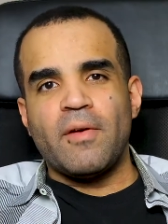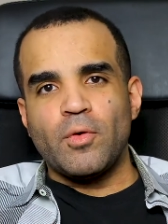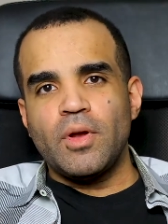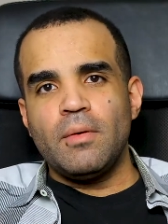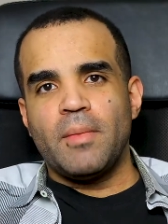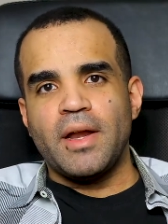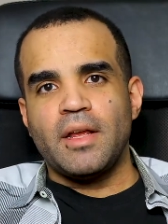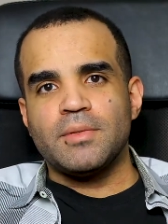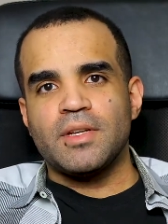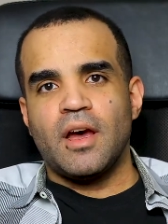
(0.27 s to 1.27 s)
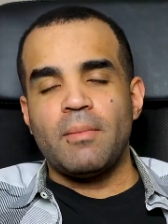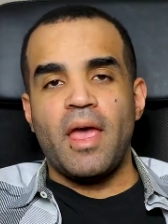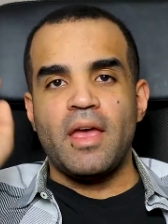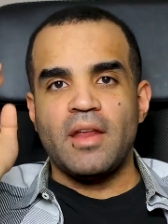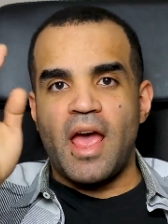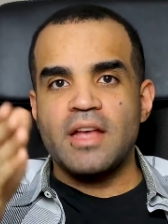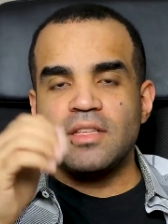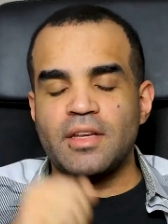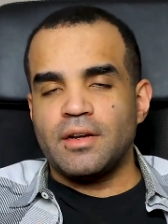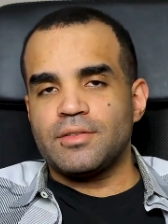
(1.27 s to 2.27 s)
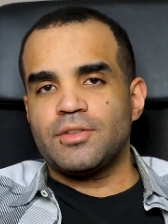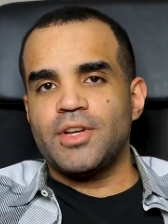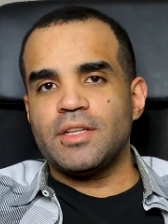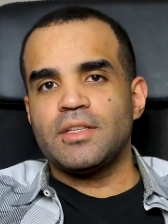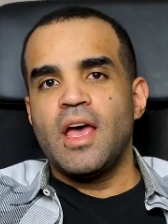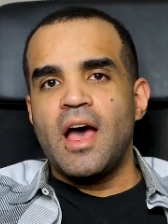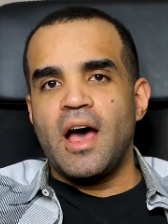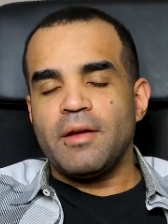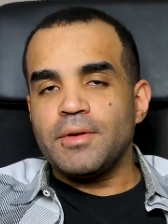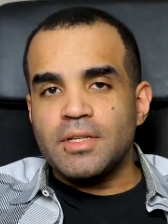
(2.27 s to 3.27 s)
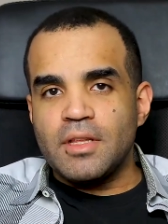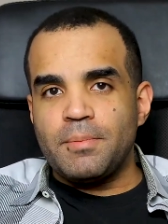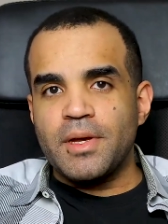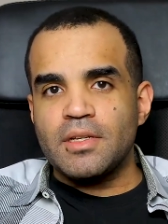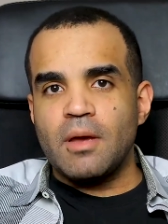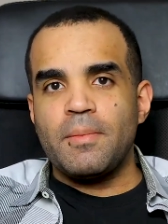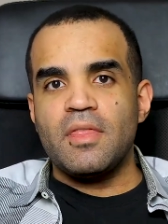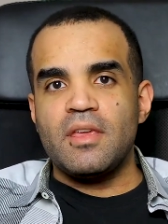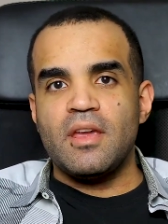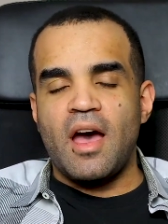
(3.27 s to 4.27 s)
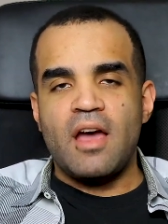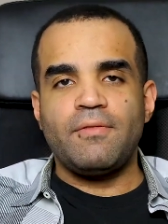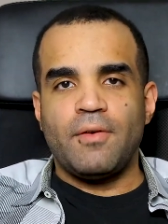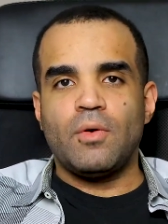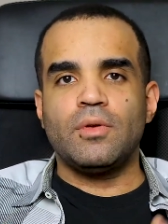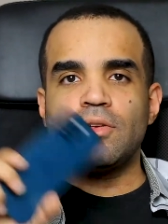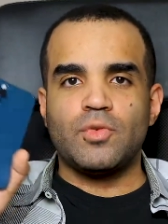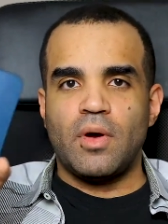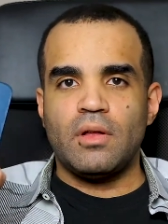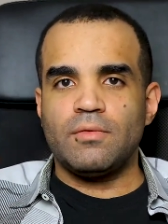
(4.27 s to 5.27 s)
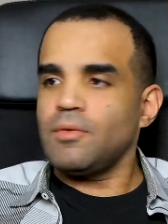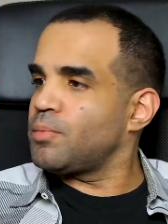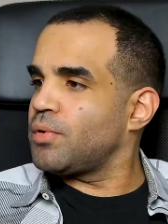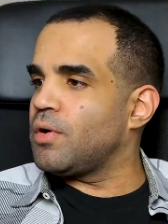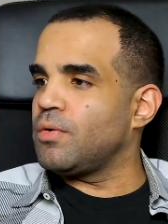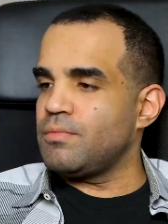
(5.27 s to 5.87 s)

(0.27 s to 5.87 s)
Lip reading: everyone, my name's Dom, and as the title suggests, I recently picked up the iPhone 12 Pro